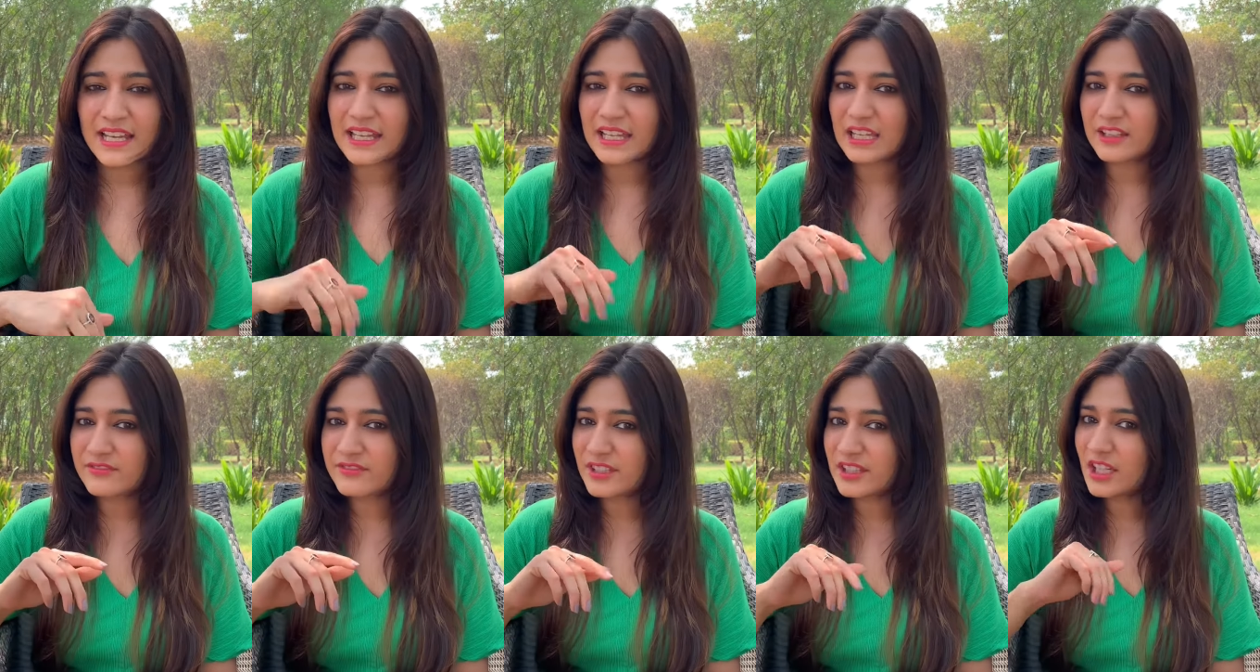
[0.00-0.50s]

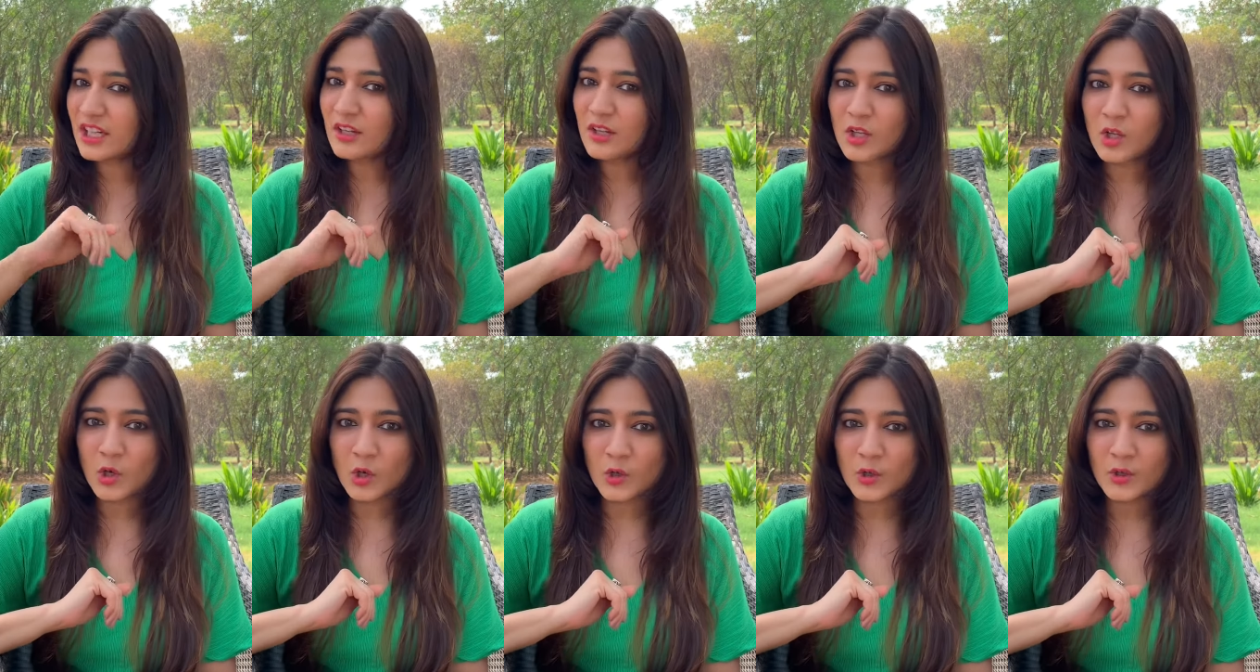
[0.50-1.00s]
If they are
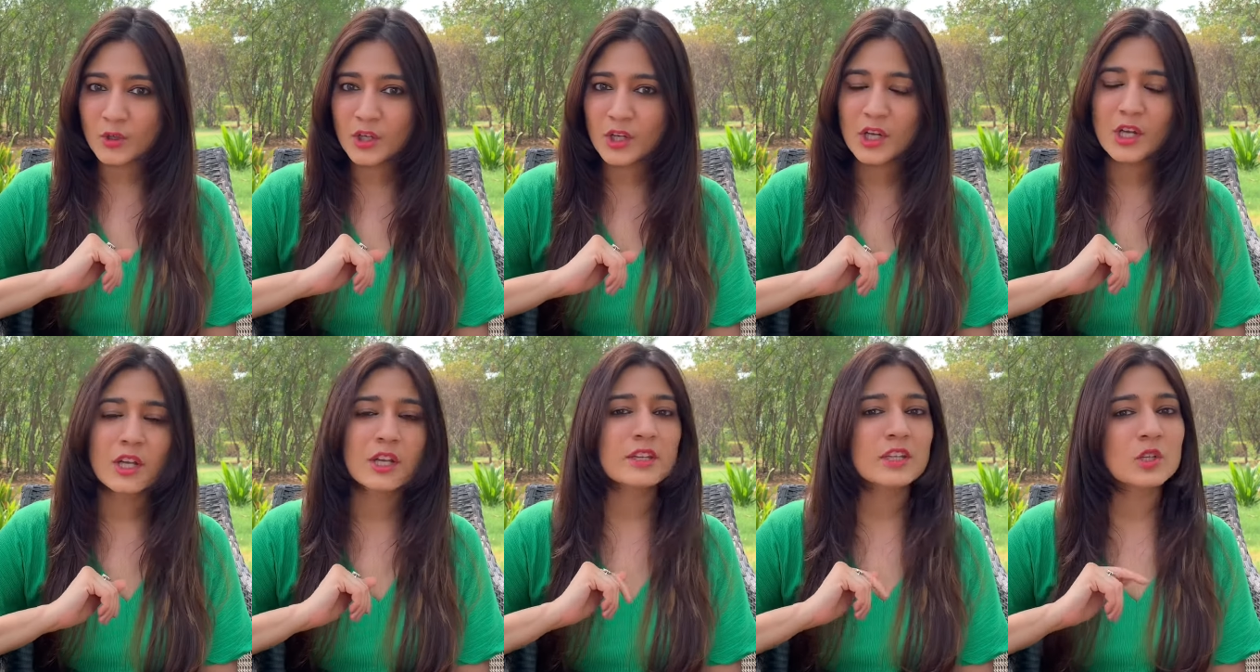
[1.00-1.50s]
low,
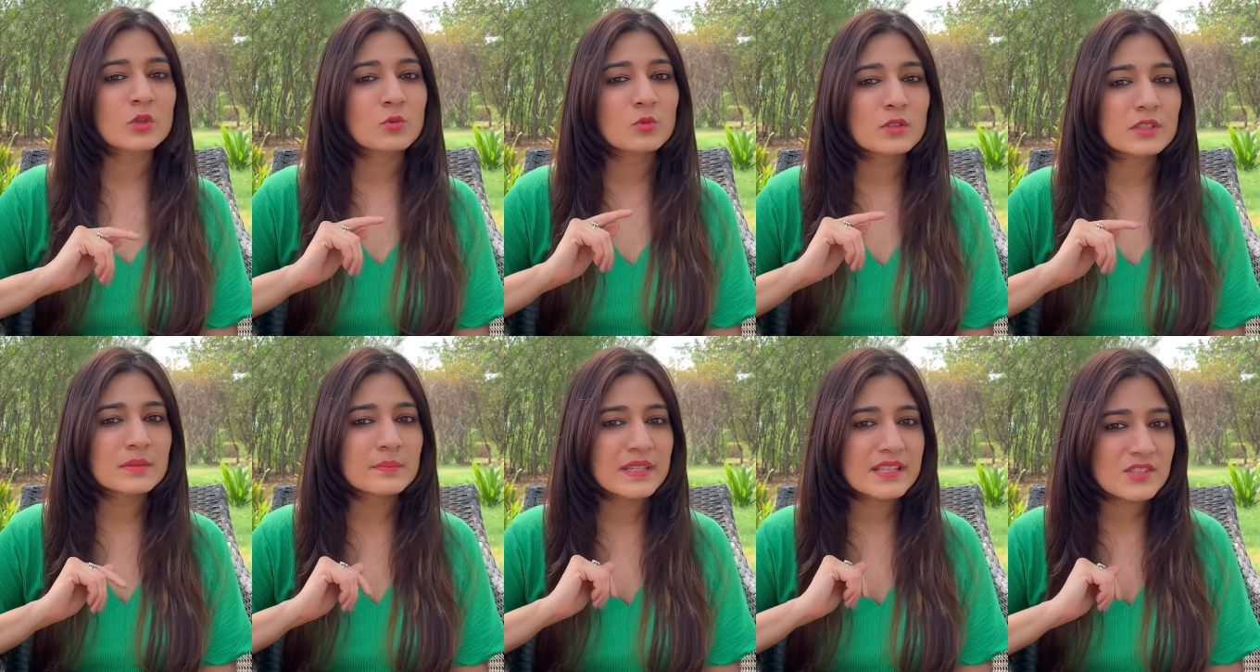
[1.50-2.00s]
you
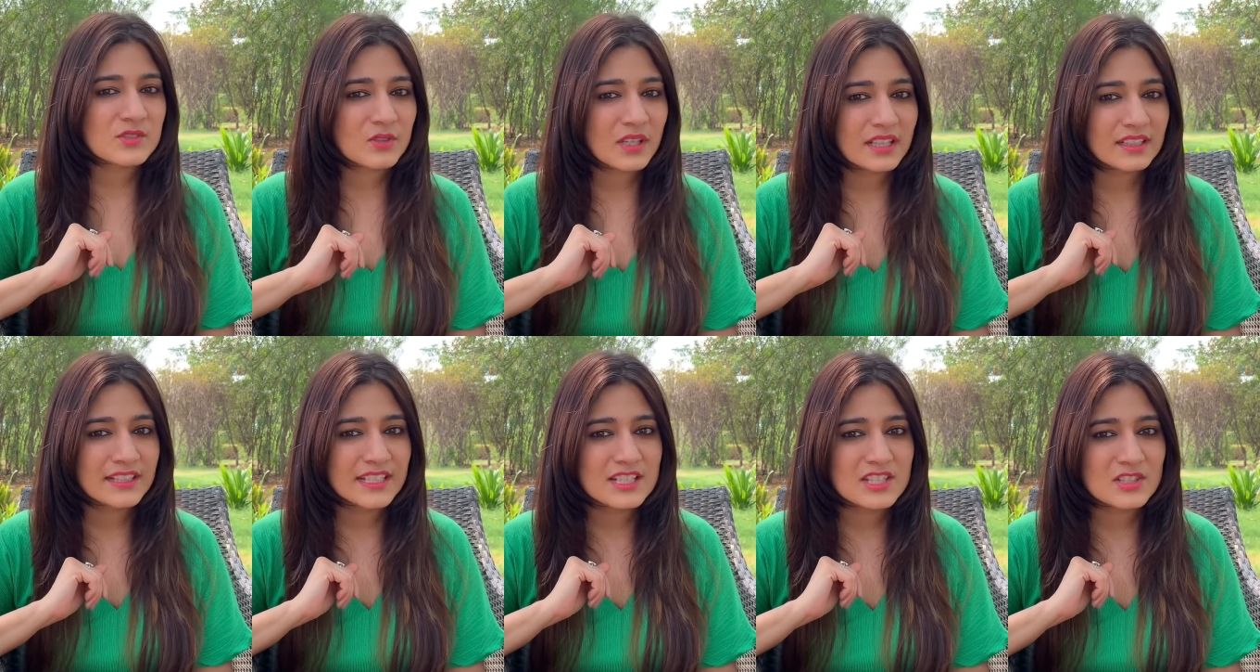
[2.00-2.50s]
will be
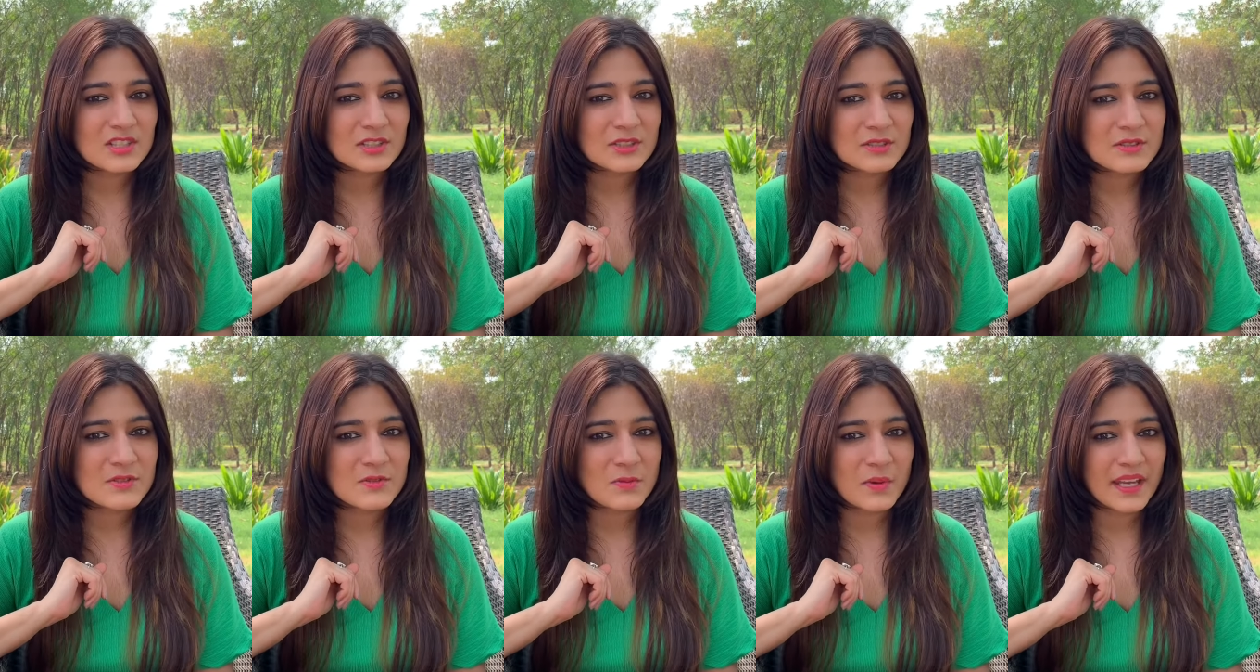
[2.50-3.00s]
struggling to
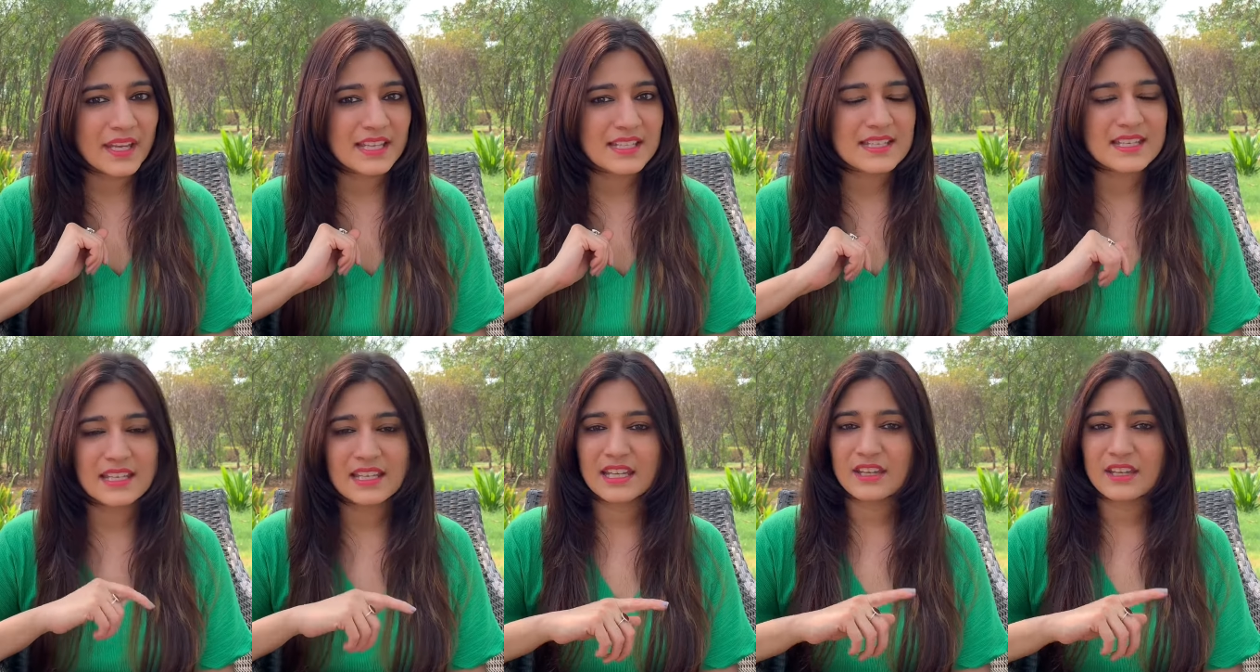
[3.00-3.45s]
lose weight.